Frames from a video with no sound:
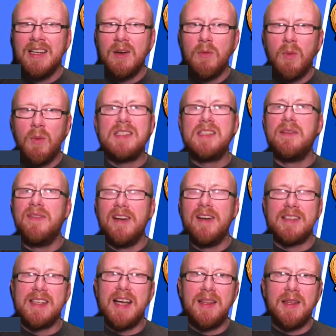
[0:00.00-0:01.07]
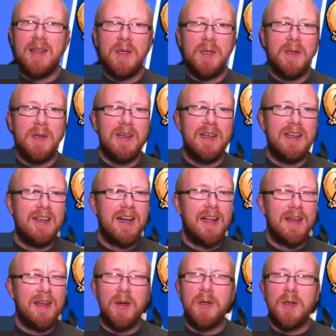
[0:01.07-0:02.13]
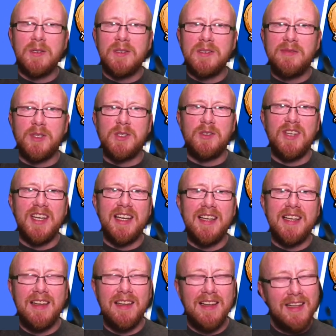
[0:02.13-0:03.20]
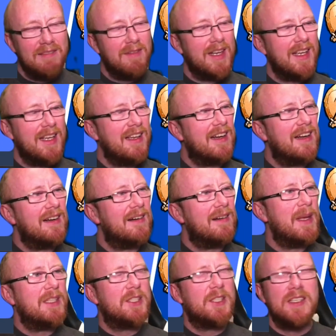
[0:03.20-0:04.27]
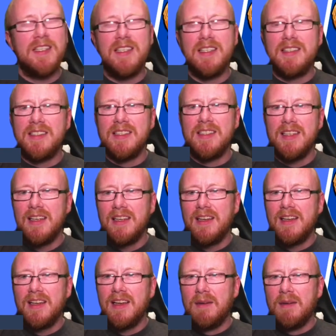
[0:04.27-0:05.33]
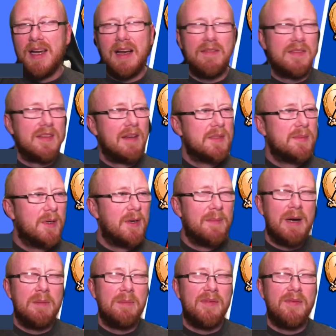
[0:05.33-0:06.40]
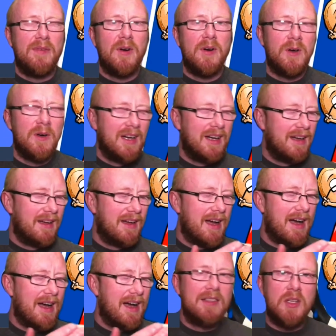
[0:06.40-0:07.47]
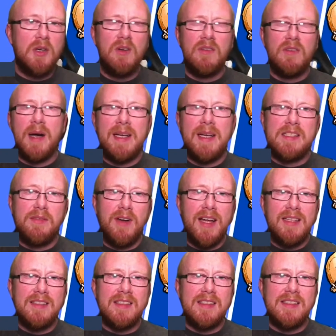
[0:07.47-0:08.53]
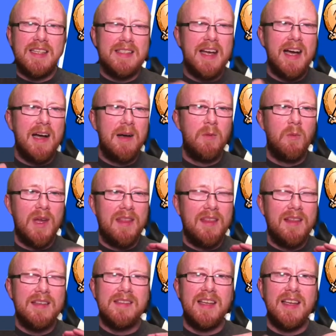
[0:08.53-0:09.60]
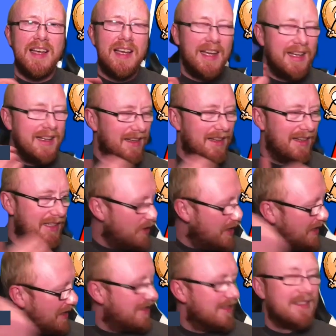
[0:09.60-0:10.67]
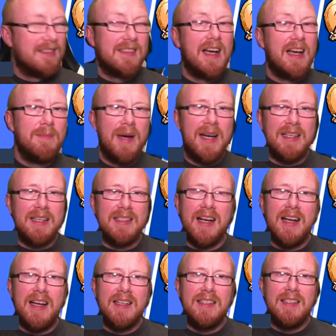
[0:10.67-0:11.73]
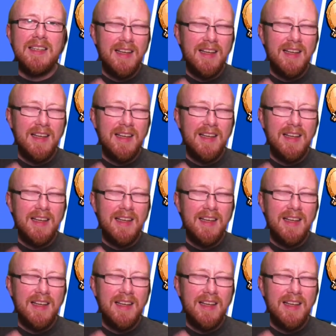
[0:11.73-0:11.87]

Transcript: when it's your first site though, I know it's frustrating. Literally, I, I mentioned it. Well, I've, I've spoke about it before. I had two of my best friends sit down with us in literally side by side,